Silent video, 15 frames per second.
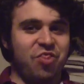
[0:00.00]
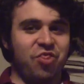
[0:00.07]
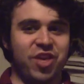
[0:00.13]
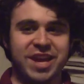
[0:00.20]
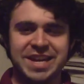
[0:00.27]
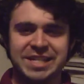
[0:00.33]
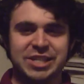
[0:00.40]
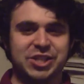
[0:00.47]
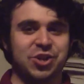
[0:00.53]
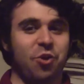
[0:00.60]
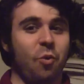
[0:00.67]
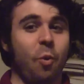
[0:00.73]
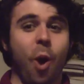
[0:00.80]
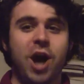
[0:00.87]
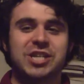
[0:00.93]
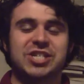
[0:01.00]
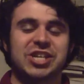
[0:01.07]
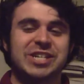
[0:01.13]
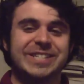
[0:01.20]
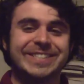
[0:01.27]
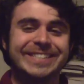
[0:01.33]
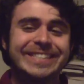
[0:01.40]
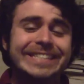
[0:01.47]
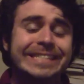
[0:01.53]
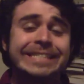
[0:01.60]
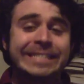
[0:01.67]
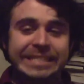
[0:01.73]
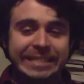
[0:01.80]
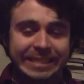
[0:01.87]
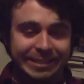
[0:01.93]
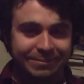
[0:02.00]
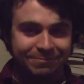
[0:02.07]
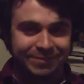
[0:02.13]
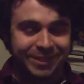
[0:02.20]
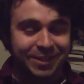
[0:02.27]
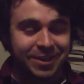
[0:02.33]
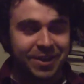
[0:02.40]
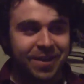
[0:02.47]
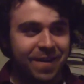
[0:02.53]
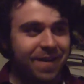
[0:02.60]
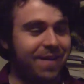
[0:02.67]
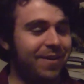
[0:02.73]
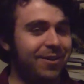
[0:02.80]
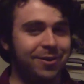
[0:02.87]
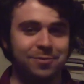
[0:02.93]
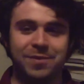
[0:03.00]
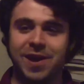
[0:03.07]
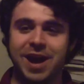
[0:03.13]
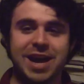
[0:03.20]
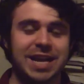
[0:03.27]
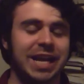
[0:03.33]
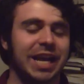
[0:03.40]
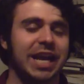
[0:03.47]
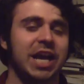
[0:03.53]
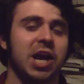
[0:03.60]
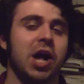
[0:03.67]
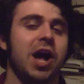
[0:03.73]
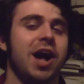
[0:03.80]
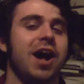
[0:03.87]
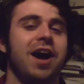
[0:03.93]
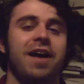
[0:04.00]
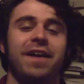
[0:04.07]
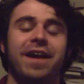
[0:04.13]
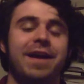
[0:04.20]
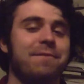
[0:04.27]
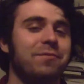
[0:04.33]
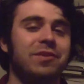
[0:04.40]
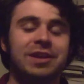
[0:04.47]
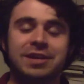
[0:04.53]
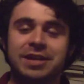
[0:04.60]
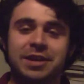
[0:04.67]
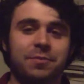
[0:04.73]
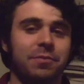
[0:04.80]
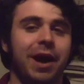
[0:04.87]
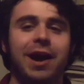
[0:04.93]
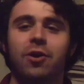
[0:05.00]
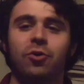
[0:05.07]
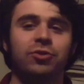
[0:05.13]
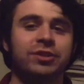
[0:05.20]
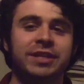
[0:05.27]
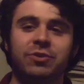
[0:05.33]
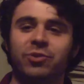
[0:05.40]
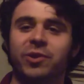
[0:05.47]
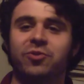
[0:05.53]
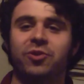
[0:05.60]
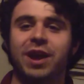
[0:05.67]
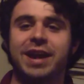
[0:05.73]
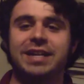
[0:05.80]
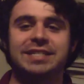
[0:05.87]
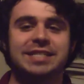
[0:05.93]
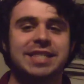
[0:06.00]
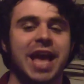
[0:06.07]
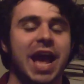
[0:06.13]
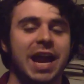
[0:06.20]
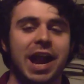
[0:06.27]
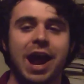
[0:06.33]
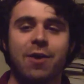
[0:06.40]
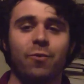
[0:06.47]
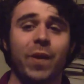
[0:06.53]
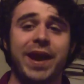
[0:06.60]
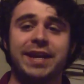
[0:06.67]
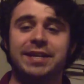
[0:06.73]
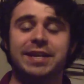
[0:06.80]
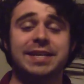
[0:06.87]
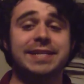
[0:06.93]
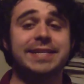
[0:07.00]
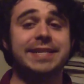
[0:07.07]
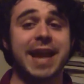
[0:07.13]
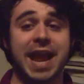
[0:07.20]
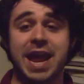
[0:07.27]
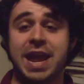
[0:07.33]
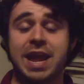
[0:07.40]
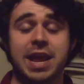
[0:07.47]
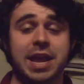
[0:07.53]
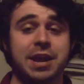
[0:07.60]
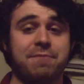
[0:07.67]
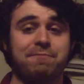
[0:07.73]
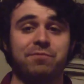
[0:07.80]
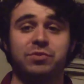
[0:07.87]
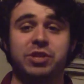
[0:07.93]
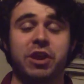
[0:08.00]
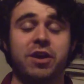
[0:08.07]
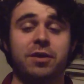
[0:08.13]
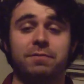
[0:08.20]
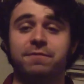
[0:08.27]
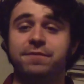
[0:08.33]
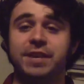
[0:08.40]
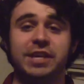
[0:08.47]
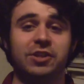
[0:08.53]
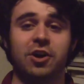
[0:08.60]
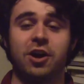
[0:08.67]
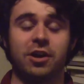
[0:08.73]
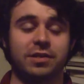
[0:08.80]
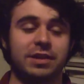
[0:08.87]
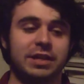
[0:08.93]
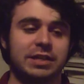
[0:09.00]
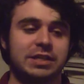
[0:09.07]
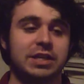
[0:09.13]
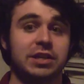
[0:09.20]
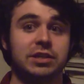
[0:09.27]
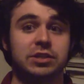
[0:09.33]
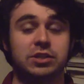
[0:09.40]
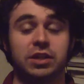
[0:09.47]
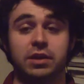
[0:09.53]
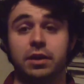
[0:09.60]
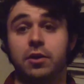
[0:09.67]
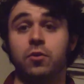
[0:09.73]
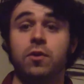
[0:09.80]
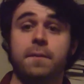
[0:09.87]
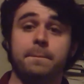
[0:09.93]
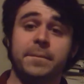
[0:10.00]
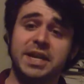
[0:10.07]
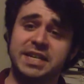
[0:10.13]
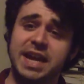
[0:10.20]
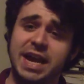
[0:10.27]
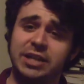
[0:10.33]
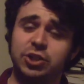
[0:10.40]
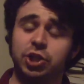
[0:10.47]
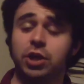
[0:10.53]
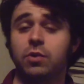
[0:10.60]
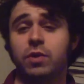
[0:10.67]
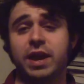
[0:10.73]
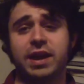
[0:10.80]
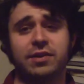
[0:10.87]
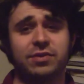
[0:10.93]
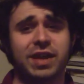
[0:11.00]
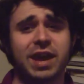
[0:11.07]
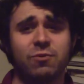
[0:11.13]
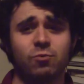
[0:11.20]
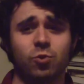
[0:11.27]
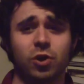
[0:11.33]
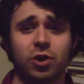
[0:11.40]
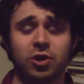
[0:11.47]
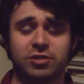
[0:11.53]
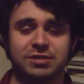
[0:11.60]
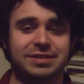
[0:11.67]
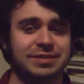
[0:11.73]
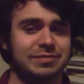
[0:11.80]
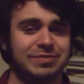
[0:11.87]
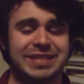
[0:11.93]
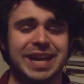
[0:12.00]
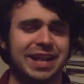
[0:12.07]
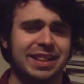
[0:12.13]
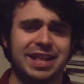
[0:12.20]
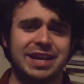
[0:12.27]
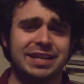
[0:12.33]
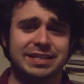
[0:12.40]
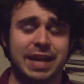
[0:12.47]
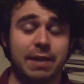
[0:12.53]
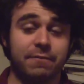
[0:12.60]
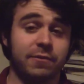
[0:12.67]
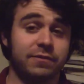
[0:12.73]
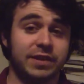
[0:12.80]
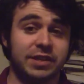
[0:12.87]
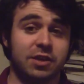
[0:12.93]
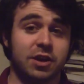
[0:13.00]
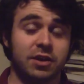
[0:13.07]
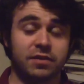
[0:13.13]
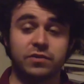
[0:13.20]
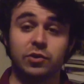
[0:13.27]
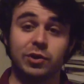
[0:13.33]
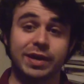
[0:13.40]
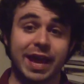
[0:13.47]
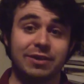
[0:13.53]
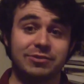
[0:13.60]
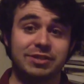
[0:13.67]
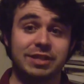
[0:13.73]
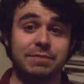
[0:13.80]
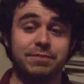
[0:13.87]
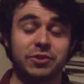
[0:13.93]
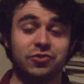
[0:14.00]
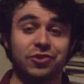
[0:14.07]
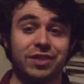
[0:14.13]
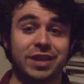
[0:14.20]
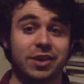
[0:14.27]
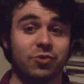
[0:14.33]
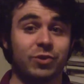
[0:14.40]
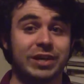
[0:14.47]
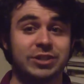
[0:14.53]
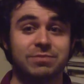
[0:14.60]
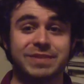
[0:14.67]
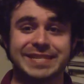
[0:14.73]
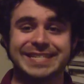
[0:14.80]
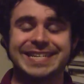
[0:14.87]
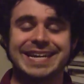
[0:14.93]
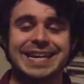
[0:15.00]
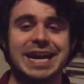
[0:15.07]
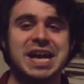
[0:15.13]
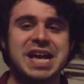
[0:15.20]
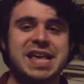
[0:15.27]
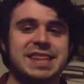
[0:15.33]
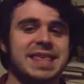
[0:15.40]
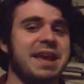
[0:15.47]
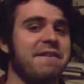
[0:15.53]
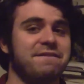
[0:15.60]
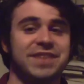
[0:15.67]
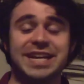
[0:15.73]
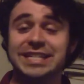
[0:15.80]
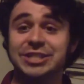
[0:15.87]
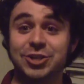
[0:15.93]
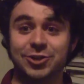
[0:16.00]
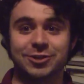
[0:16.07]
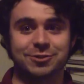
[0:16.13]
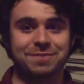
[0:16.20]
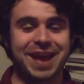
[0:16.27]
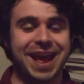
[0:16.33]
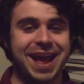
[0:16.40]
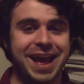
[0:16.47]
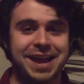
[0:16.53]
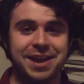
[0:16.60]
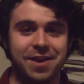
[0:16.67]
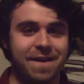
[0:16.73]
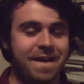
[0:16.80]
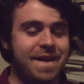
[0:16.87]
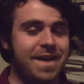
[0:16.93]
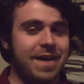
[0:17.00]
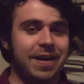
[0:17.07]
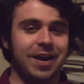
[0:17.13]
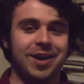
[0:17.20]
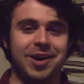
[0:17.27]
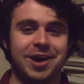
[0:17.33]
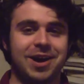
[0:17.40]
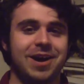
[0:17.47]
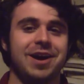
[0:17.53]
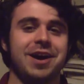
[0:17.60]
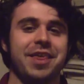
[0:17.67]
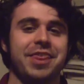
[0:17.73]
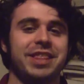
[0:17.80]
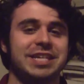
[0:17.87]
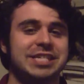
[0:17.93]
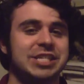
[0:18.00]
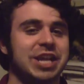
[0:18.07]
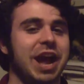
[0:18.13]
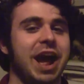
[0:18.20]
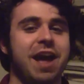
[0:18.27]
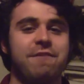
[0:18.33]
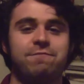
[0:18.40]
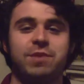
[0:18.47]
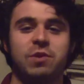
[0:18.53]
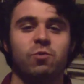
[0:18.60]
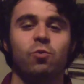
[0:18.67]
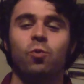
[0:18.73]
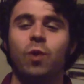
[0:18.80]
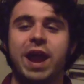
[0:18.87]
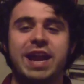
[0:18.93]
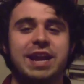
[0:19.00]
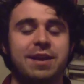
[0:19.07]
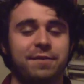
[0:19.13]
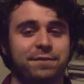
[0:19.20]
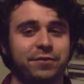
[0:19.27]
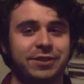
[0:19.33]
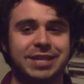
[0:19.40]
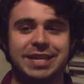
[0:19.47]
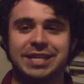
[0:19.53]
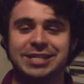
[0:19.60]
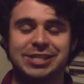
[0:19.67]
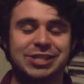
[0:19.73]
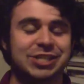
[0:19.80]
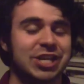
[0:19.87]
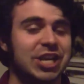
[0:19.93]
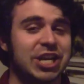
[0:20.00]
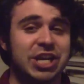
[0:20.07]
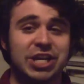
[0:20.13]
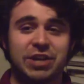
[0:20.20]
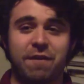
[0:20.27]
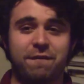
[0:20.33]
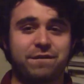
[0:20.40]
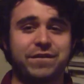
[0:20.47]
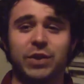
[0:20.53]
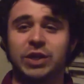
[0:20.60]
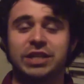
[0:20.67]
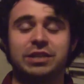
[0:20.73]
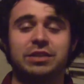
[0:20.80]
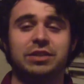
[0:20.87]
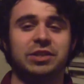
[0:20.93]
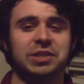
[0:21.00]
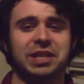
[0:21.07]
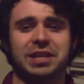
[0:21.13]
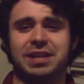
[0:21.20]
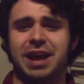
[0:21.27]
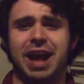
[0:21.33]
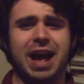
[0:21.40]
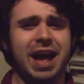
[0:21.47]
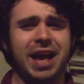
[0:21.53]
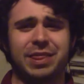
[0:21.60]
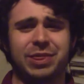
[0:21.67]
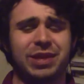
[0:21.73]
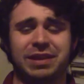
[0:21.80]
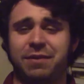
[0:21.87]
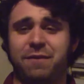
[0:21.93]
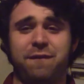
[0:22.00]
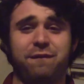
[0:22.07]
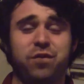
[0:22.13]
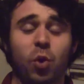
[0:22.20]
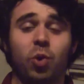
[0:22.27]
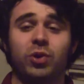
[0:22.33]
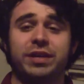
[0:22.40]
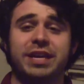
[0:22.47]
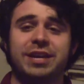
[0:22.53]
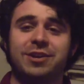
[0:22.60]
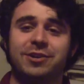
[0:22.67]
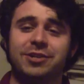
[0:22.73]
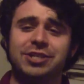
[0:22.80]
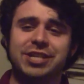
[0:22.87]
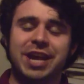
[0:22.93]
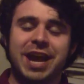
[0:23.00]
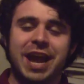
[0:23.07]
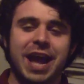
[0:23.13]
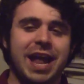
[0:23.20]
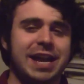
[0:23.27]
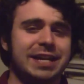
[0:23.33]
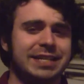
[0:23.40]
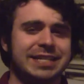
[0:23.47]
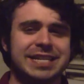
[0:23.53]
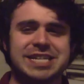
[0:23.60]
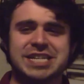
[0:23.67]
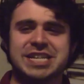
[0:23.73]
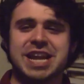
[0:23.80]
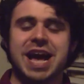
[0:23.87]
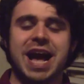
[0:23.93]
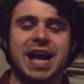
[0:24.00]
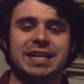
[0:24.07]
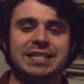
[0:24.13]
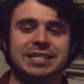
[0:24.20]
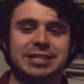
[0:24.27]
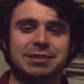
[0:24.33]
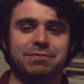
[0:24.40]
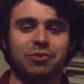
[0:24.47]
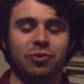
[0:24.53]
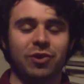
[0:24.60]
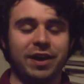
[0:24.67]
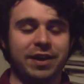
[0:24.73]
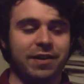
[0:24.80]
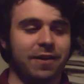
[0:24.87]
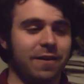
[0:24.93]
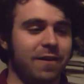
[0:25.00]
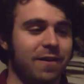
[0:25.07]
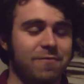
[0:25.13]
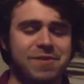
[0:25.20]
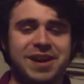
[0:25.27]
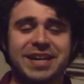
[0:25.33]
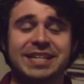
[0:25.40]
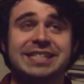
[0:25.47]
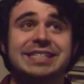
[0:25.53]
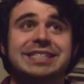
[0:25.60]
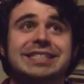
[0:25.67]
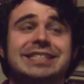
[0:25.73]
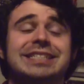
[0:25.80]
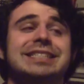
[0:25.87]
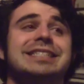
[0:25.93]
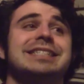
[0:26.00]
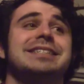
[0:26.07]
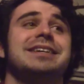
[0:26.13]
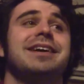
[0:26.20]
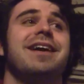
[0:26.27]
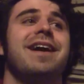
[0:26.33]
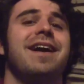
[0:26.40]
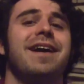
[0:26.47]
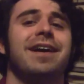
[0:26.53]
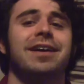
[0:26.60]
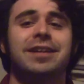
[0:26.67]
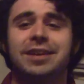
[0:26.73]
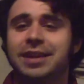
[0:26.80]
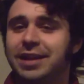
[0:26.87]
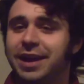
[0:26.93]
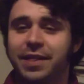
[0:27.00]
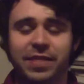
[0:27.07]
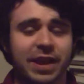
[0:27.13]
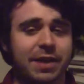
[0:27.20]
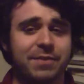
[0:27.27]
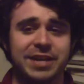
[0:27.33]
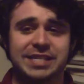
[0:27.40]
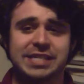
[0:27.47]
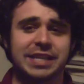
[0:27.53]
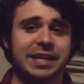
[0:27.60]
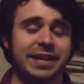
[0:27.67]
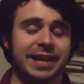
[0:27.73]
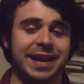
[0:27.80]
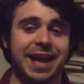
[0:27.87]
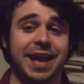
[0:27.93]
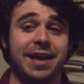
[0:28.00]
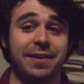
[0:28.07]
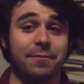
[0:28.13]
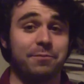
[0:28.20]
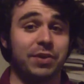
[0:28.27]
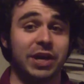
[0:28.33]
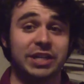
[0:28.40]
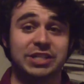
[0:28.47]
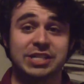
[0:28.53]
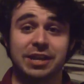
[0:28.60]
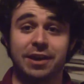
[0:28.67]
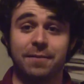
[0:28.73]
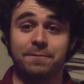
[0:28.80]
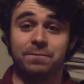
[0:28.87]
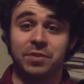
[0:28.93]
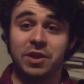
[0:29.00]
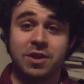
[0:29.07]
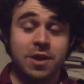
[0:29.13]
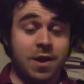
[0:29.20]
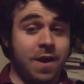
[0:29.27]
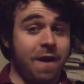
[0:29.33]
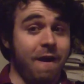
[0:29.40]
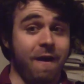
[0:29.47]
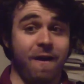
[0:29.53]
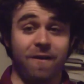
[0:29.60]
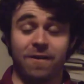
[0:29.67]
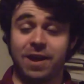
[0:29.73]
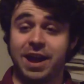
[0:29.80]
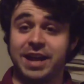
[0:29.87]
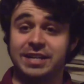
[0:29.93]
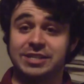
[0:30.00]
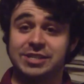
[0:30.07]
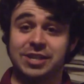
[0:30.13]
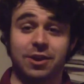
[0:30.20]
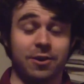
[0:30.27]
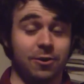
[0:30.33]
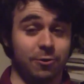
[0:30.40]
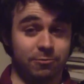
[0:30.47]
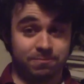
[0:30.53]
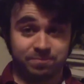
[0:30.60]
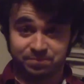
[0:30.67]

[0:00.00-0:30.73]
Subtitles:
this was awesome! Oh my god, my only regret is that I waited a day to vlog this, because, you know, midnight showing, then work, and not a lot of time for vlog if you account sleep into the equation, but yeah, the Avengers, man! I have been waiting for this for, I think, 4 years, and it did not disappoint. Oh my god, I think I may see it again, but, alright, so,